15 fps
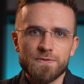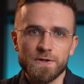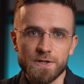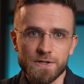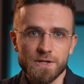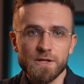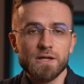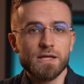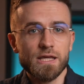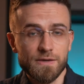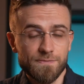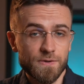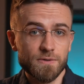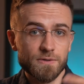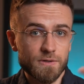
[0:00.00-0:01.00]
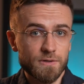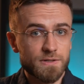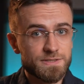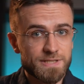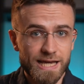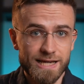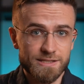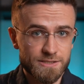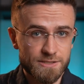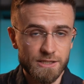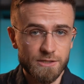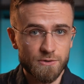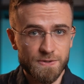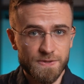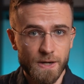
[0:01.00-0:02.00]
Third, if you include text
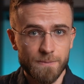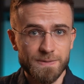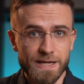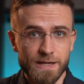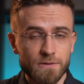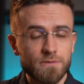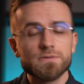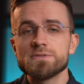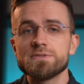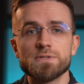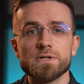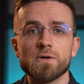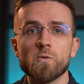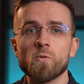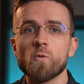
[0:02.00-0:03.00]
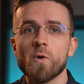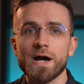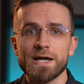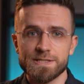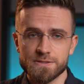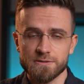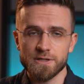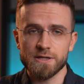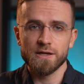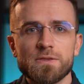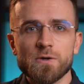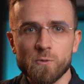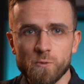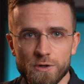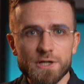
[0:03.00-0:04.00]
in your thumbnail, do it wisely.
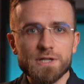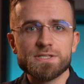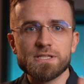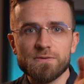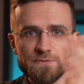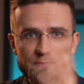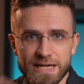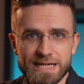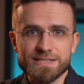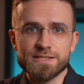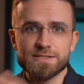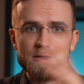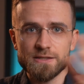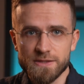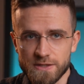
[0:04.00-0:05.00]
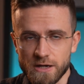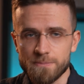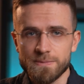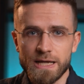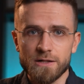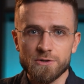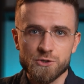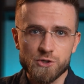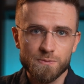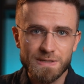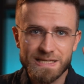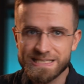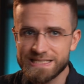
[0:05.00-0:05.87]
The words and phrases in the thumbnail should be